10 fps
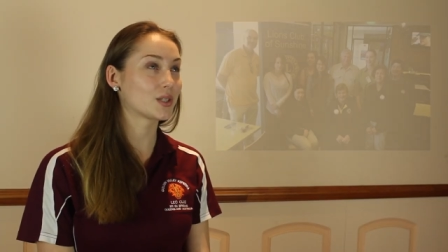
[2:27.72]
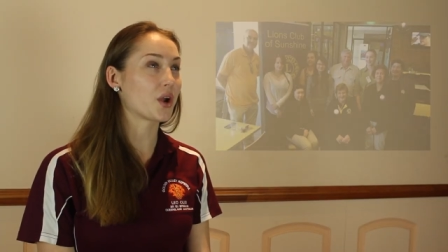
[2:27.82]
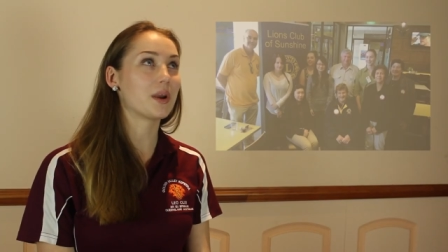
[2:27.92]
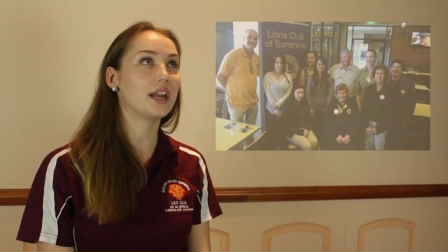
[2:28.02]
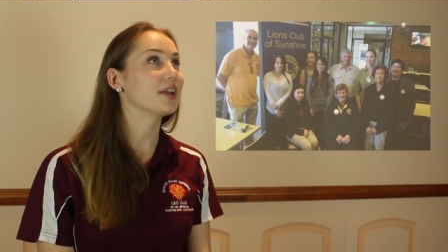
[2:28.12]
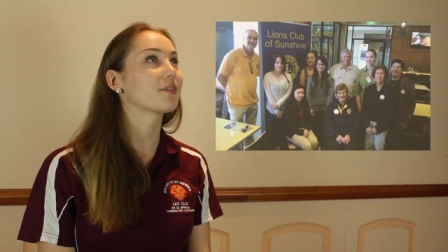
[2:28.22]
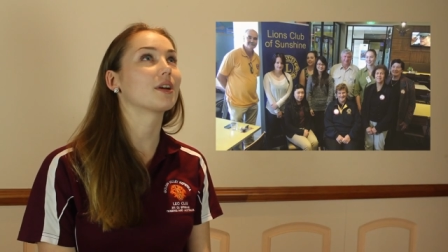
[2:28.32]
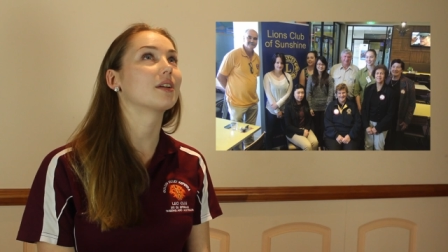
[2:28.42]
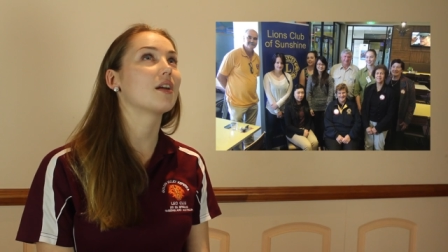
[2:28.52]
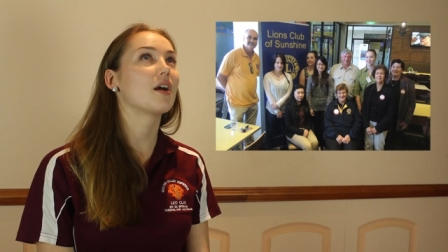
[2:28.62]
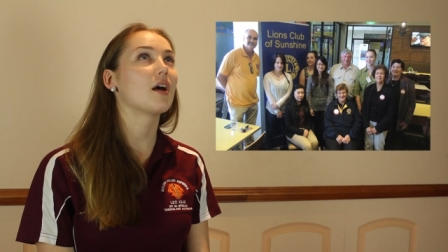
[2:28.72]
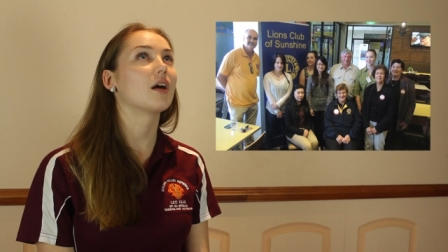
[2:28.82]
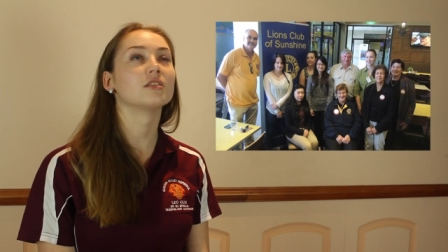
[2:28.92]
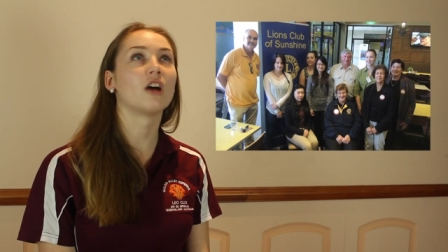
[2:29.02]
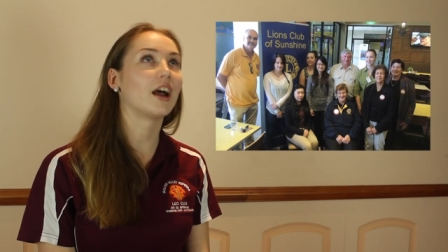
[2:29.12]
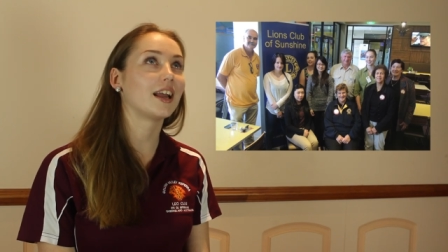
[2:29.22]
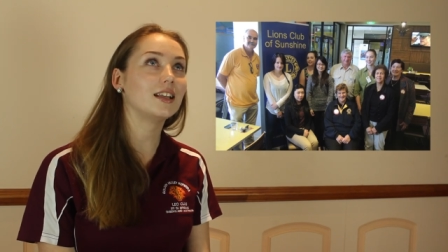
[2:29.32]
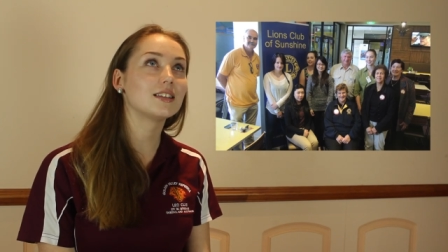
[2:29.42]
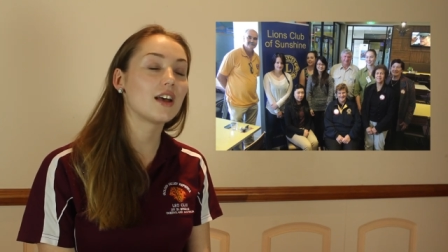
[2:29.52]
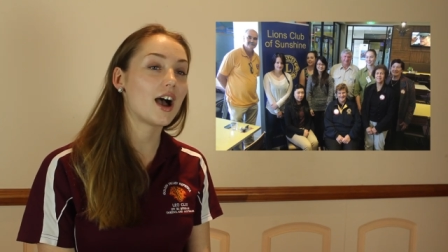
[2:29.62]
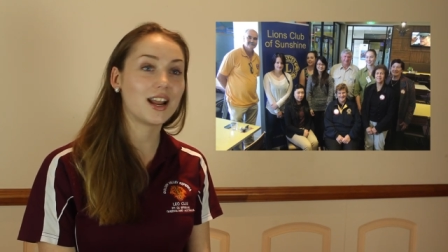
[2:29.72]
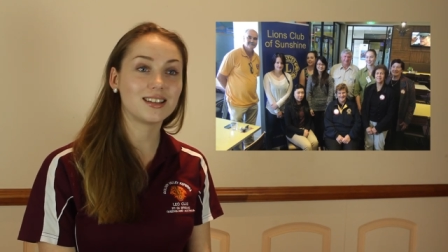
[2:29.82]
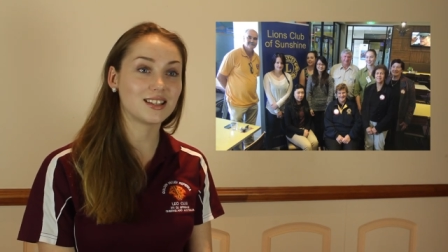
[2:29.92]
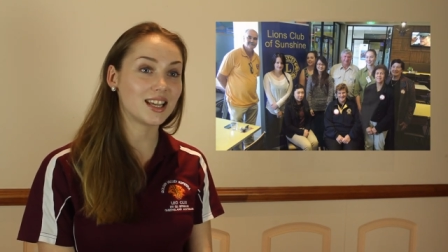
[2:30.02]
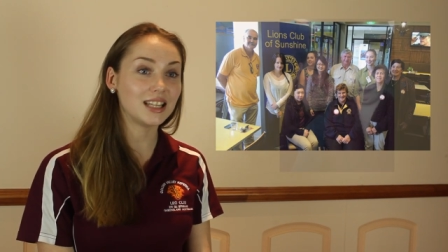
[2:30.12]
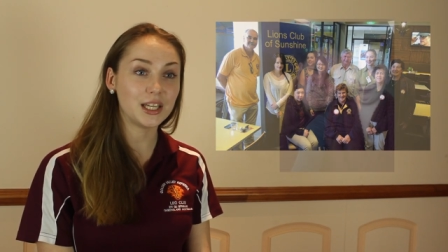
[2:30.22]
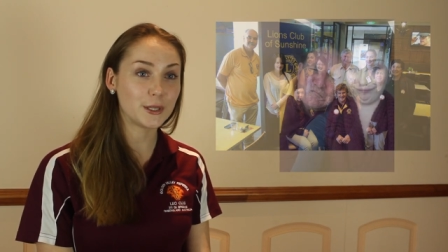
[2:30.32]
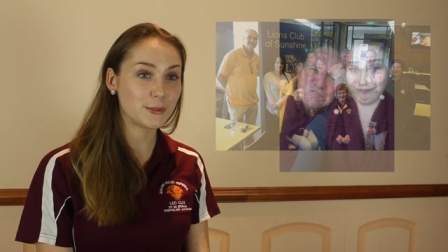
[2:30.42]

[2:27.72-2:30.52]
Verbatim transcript: so many different Lions, Lionesses and